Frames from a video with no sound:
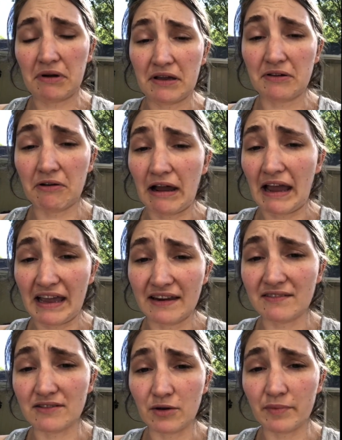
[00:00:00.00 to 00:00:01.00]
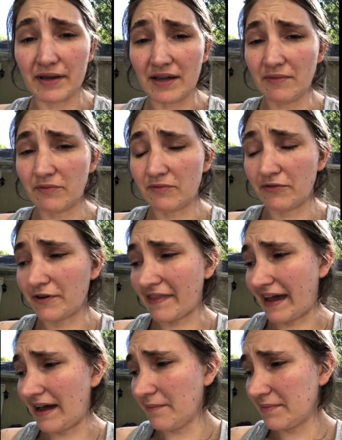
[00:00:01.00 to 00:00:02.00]
I cried a little bit for
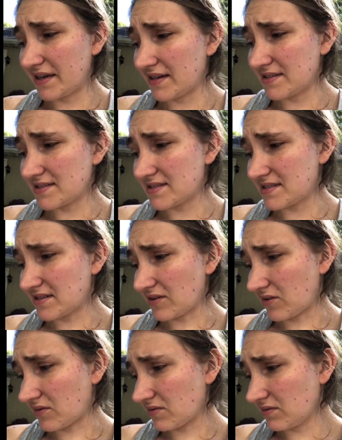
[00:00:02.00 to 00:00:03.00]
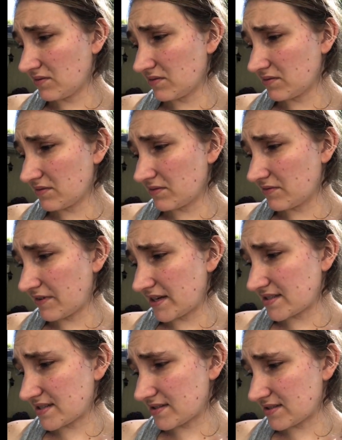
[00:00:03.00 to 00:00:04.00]
that because, you know,
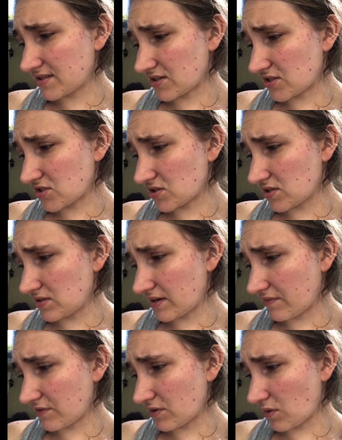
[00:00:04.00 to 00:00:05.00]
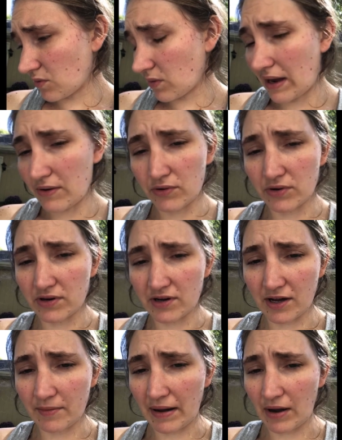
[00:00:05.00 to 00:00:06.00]
facing surgery, you never know how you're
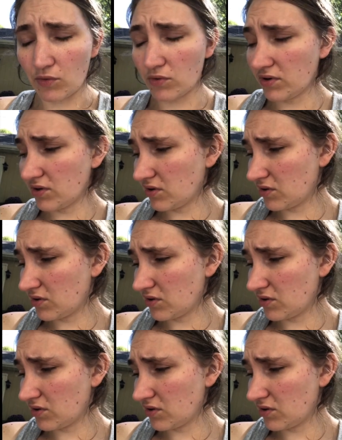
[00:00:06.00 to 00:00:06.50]
gonna come out.